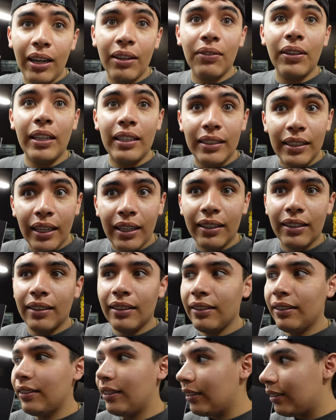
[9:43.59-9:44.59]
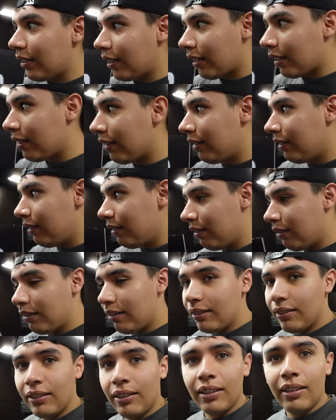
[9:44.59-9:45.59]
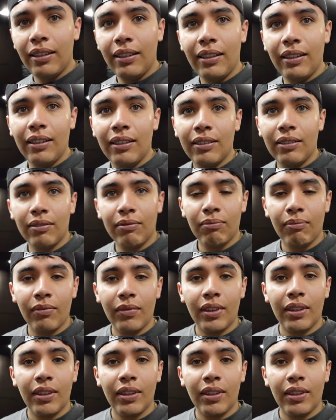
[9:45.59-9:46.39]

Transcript: Have, exactly. Dude, I have extras.